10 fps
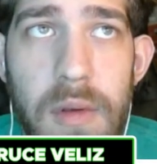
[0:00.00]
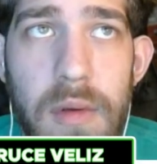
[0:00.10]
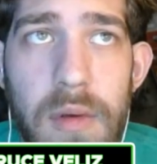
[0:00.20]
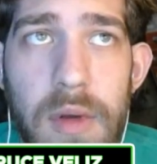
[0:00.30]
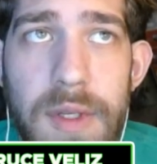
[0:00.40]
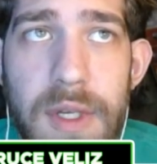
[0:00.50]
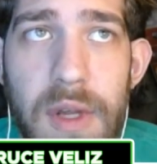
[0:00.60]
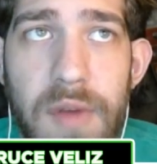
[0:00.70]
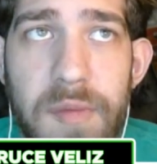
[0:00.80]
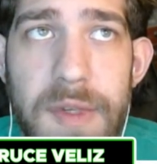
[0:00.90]
Good
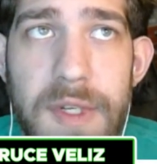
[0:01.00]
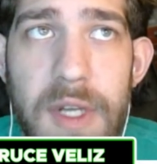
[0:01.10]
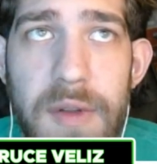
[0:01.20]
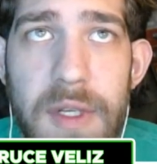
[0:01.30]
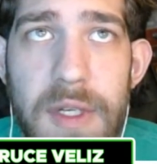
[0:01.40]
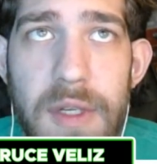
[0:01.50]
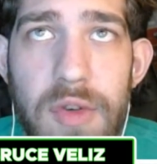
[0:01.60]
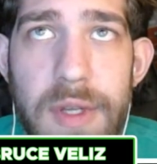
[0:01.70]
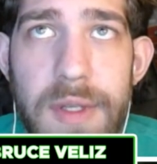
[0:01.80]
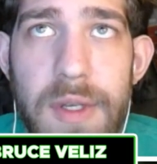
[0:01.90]
steal from the Celtics in
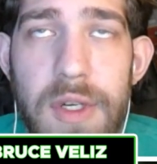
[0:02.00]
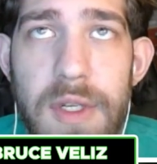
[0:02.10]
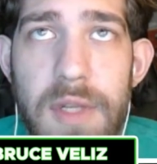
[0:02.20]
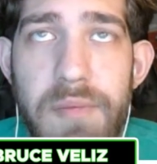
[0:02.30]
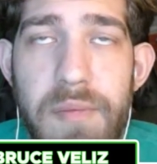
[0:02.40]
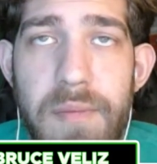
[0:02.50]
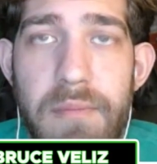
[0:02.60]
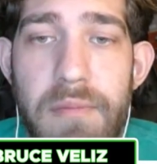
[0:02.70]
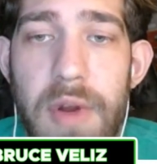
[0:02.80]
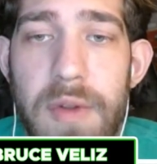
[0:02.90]
transition as
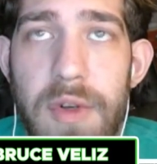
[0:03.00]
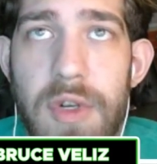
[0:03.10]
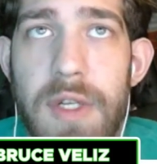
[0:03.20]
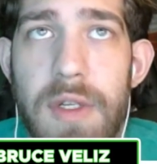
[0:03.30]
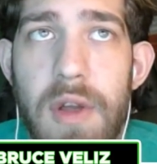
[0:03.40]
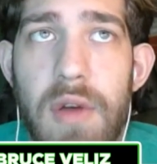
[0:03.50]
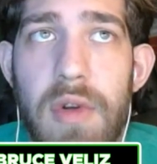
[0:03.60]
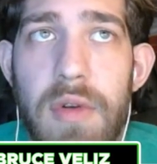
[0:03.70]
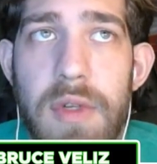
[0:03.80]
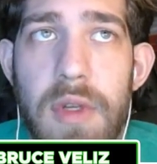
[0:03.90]
Middleton tries to go
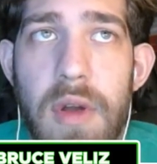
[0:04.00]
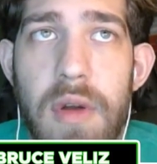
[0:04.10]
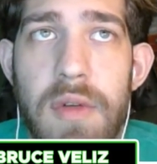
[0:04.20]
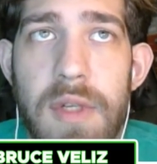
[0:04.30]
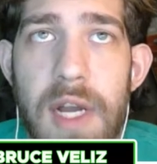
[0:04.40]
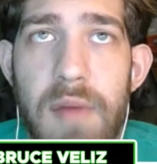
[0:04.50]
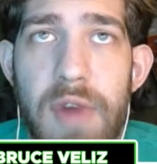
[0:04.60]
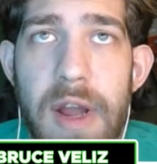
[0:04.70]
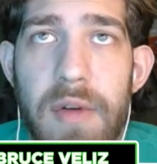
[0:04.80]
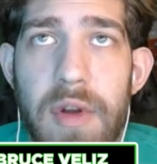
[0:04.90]
coast to coast. Now
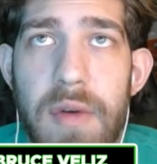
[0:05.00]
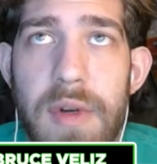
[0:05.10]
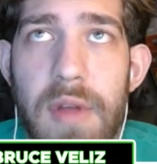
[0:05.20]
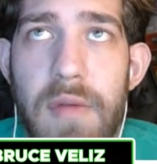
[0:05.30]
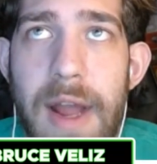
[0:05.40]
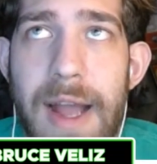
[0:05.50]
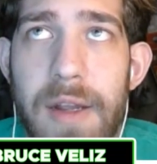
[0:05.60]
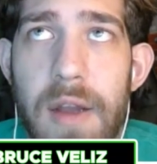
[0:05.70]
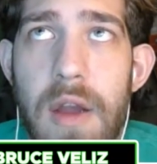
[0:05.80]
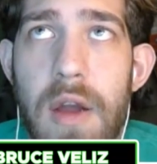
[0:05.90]
Brown going to the
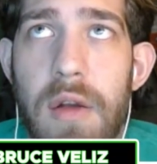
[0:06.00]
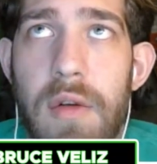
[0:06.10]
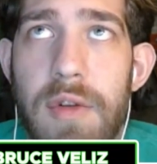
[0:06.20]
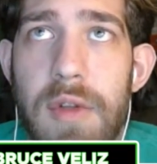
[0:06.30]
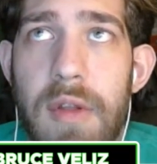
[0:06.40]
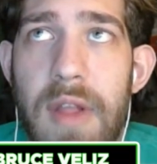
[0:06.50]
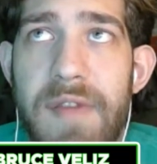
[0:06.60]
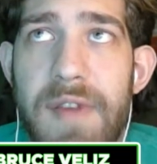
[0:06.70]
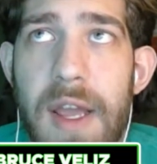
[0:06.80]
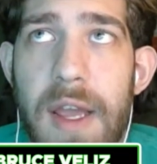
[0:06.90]
rack. Goes with the
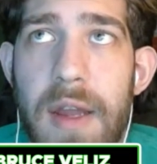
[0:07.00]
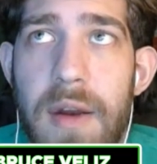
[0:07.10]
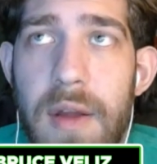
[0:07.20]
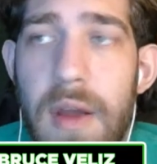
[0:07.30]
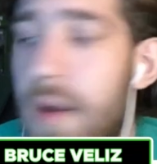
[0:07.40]
left hand.